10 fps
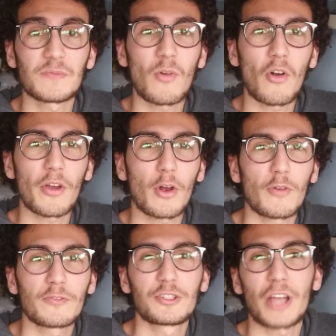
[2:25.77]
more
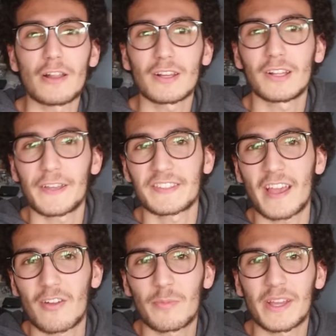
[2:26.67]
of a Charles Leclerc
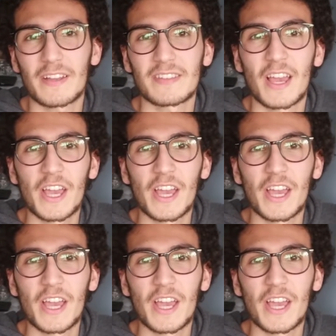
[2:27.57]
style because